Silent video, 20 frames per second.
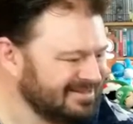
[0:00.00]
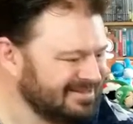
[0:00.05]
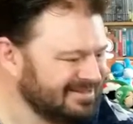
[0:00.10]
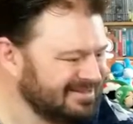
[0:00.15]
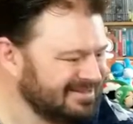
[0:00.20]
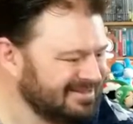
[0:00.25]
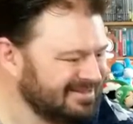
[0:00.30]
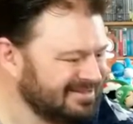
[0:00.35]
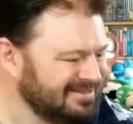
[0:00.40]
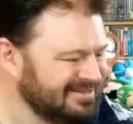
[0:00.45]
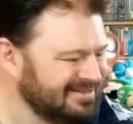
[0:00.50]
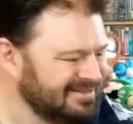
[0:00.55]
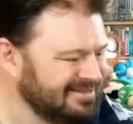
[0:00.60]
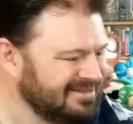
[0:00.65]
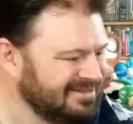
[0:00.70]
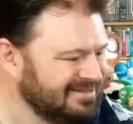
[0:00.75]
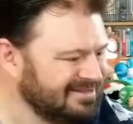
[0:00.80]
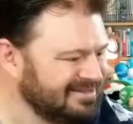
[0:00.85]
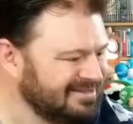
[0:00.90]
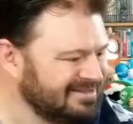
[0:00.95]

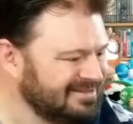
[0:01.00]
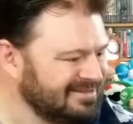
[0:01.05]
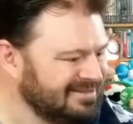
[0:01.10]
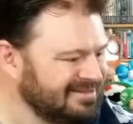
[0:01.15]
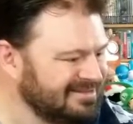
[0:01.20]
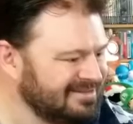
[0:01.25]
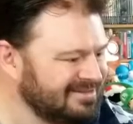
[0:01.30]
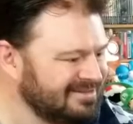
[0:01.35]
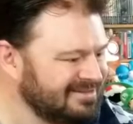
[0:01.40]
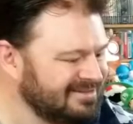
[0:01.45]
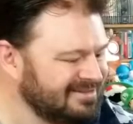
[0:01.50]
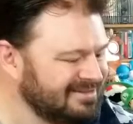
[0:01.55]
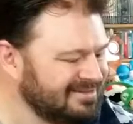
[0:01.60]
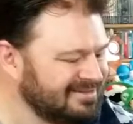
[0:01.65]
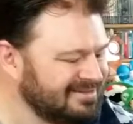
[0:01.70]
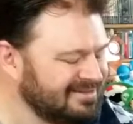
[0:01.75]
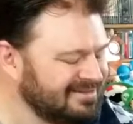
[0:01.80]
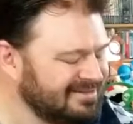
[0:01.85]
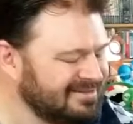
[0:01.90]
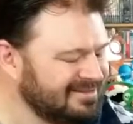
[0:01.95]

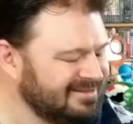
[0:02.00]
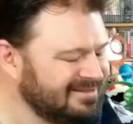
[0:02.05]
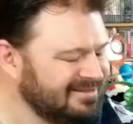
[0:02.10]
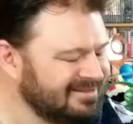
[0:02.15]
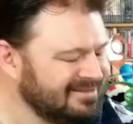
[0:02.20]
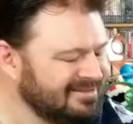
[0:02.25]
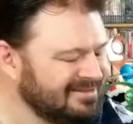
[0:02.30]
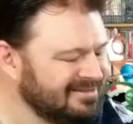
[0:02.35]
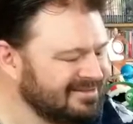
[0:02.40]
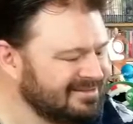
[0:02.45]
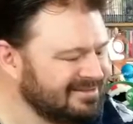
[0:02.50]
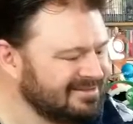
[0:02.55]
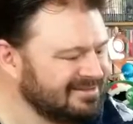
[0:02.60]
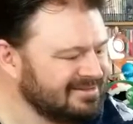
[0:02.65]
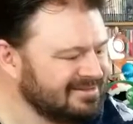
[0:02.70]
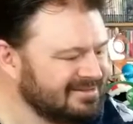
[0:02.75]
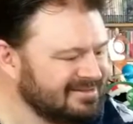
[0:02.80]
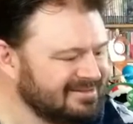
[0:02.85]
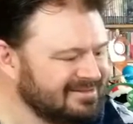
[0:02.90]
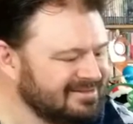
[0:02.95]

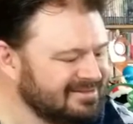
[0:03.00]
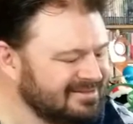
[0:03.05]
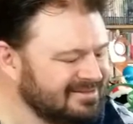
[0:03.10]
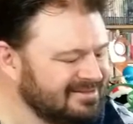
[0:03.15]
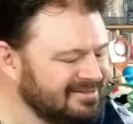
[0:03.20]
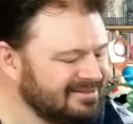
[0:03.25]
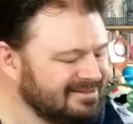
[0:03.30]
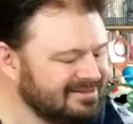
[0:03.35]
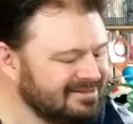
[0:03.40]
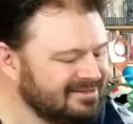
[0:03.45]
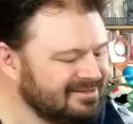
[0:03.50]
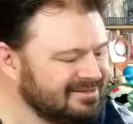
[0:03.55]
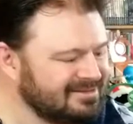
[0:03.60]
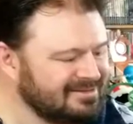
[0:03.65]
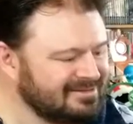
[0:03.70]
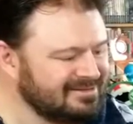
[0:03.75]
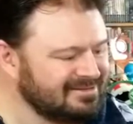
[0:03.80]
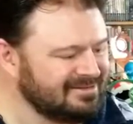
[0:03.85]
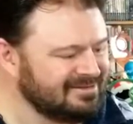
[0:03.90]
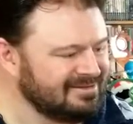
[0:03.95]

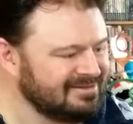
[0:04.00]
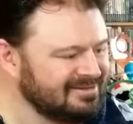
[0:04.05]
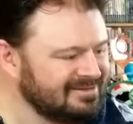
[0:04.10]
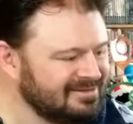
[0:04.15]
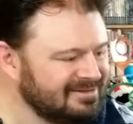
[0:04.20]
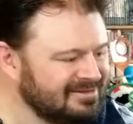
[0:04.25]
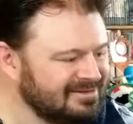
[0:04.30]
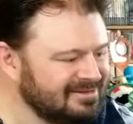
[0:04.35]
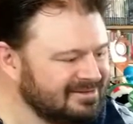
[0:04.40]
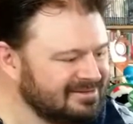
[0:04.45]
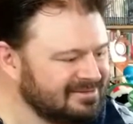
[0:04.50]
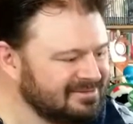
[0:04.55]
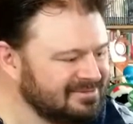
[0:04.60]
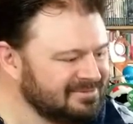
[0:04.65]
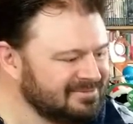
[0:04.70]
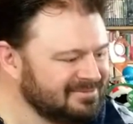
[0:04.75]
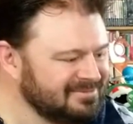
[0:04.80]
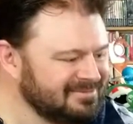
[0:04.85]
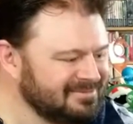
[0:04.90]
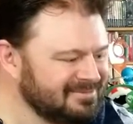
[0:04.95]

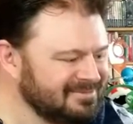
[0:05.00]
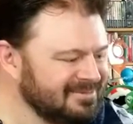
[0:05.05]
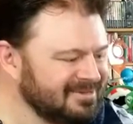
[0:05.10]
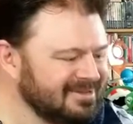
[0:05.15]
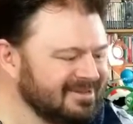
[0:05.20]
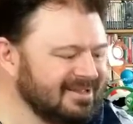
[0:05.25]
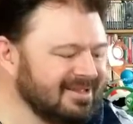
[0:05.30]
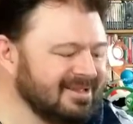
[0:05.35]
This person isn't speaking.